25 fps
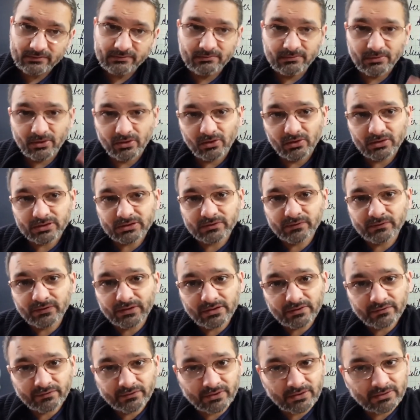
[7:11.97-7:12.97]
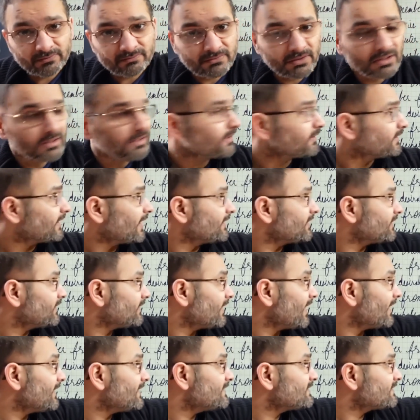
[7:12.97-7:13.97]
Both were from
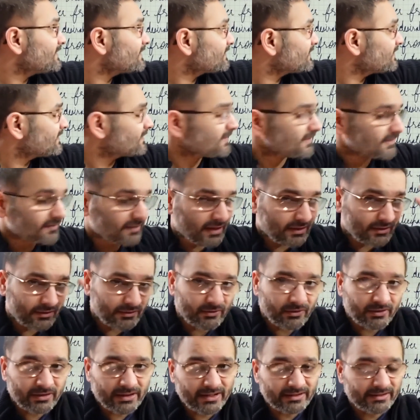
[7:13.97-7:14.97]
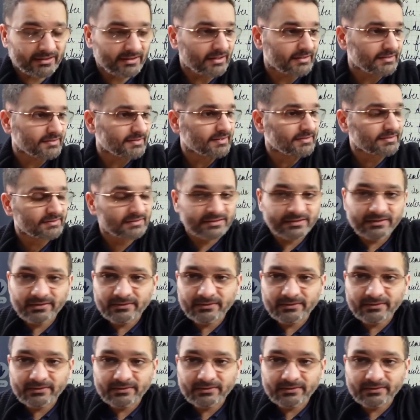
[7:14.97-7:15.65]
1966 rather, not 1996.